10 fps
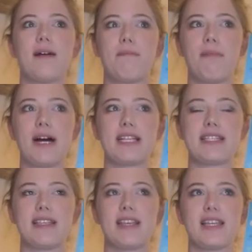but
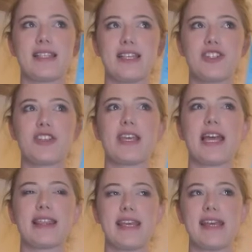essentially
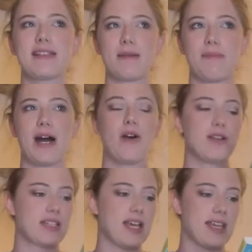I think it's
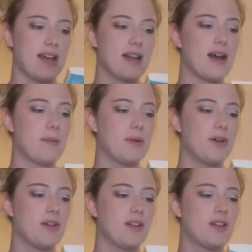about a young
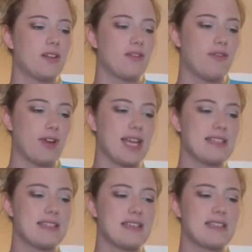couple,
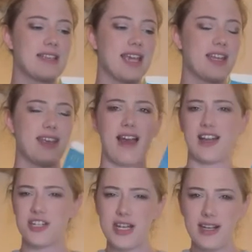Francis and
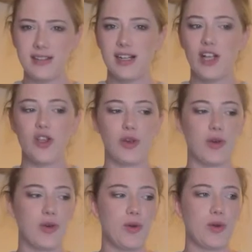Yasha,
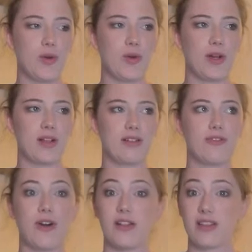who
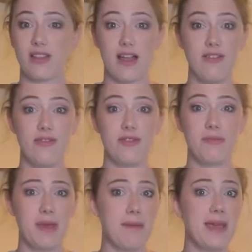fall in love,
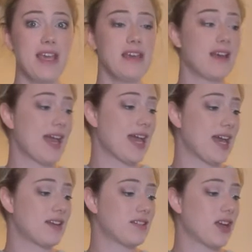maybe,
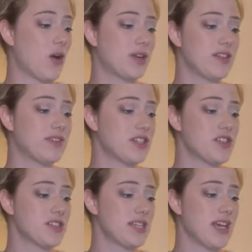and go on
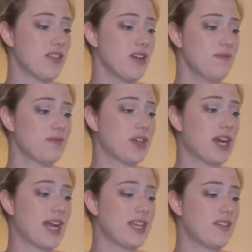adventures together. They're
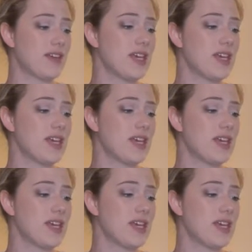kind of,